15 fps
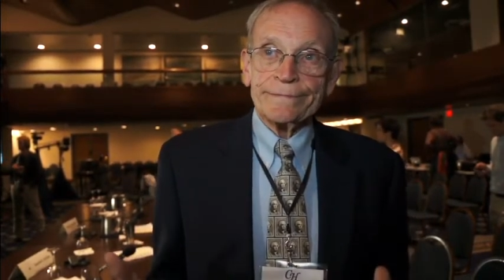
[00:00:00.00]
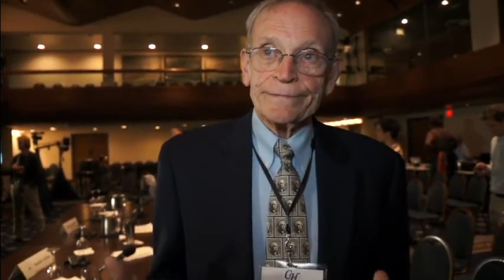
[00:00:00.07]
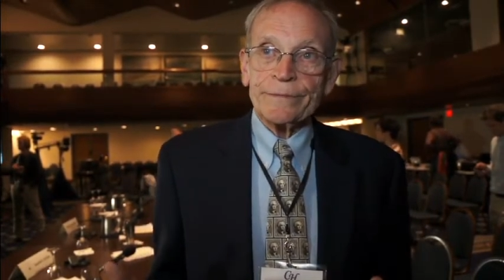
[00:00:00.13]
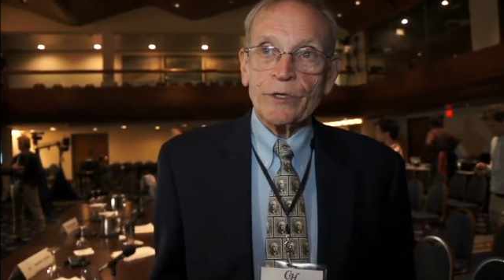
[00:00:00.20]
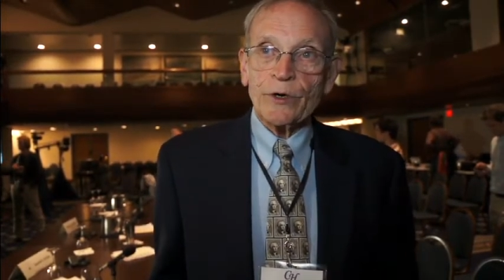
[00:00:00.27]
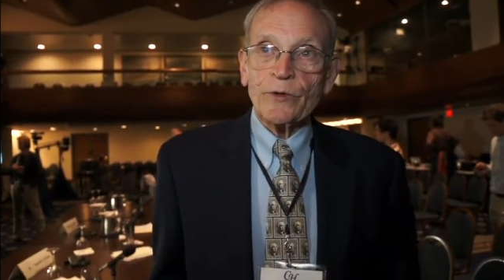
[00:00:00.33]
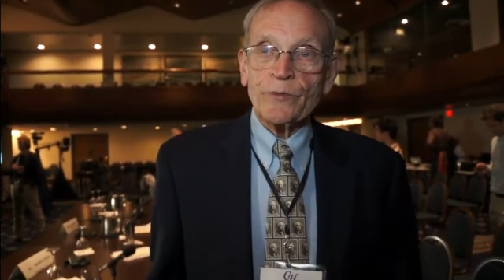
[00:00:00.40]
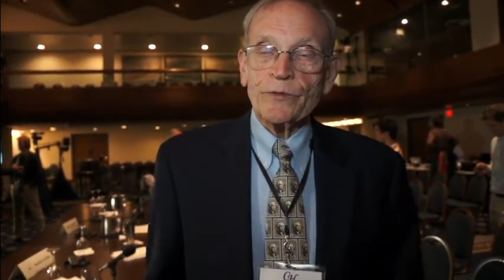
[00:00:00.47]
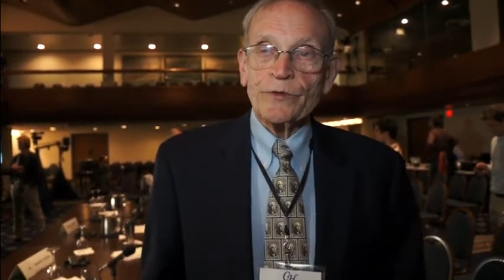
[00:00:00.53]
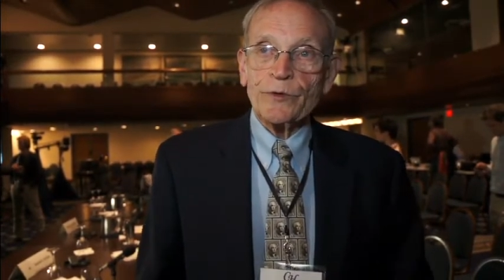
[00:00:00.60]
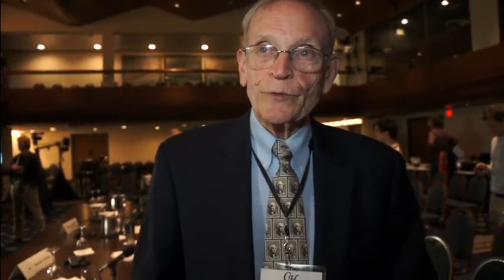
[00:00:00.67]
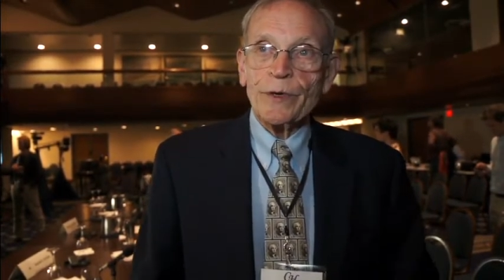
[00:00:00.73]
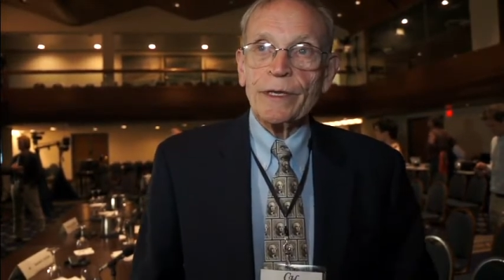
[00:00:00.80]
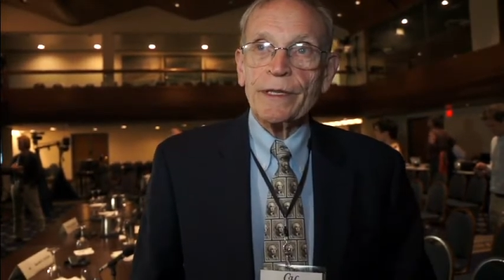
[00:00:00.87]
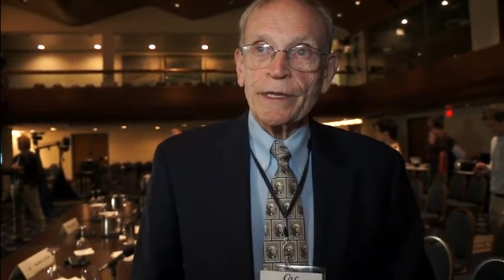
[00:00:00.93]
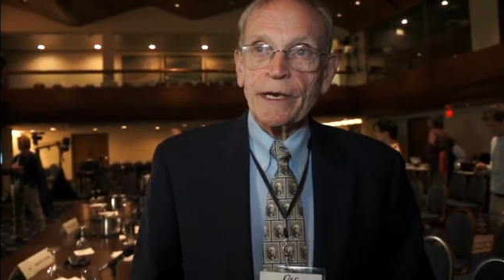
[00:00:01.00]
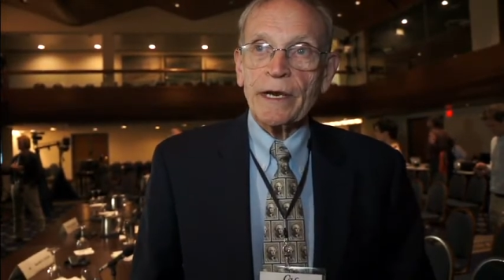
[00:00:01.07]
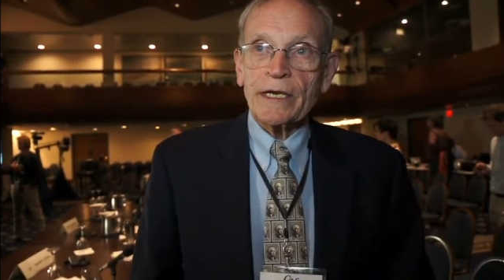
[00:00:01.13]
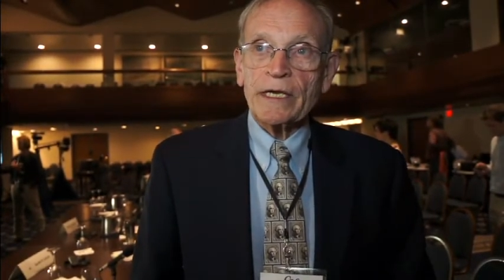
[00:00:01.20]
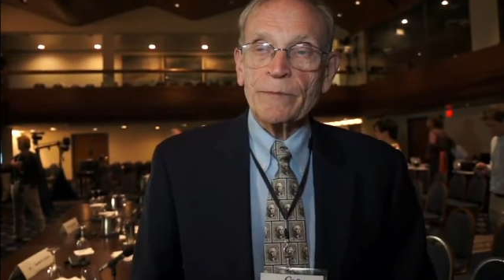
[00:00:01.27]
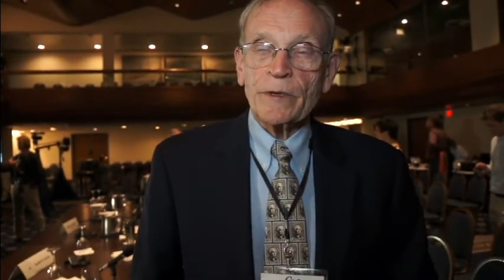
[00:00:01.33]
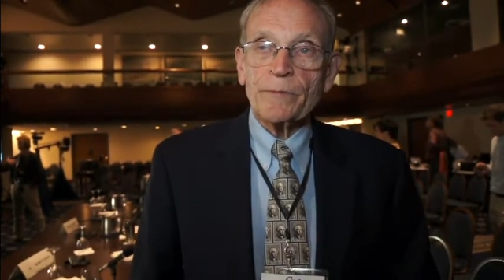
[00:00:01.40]
you know, you win the
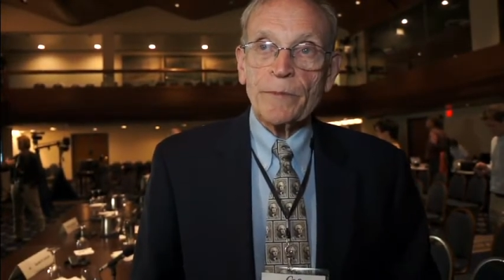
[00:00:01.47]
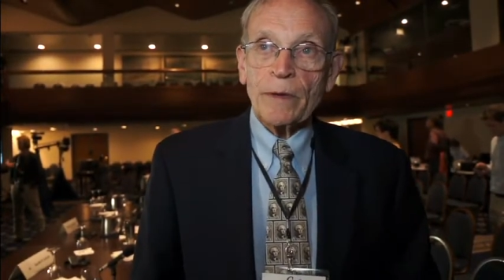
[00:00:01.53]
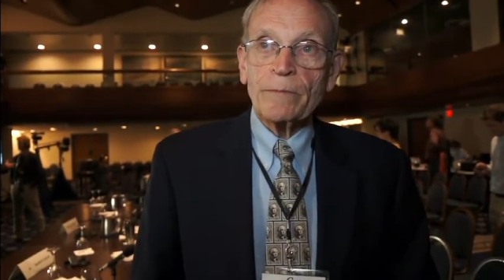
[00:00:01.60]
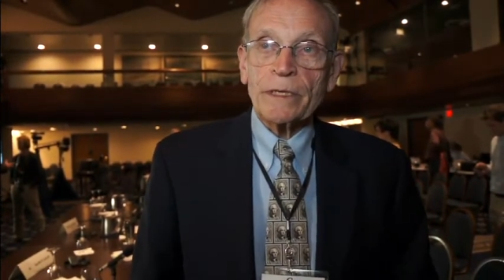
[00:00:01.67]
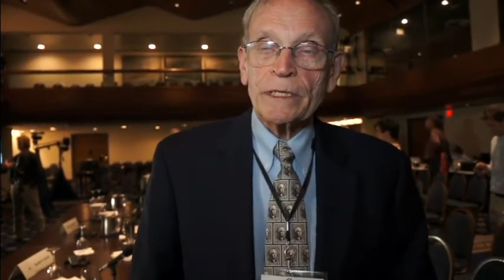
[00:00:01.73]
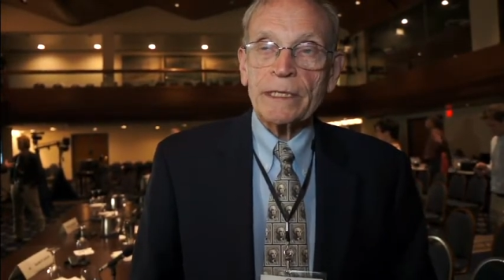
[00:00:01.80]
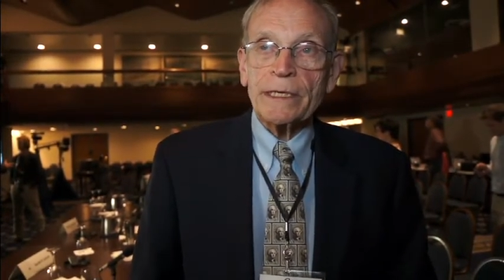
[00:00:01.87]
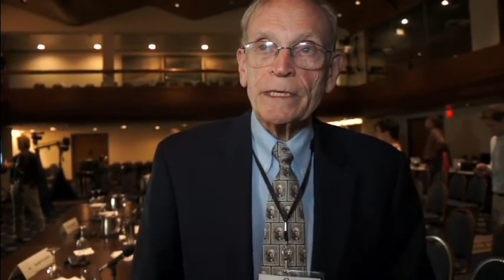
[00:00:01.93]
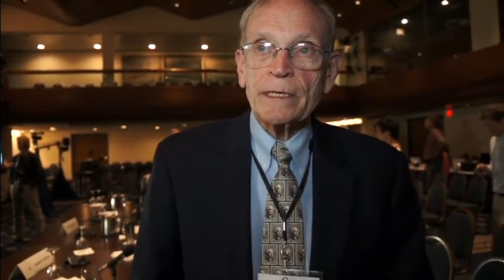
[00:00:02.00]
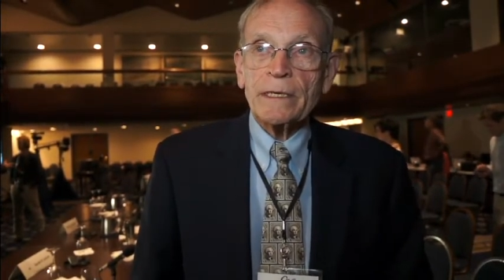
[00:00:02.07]
argument publicly.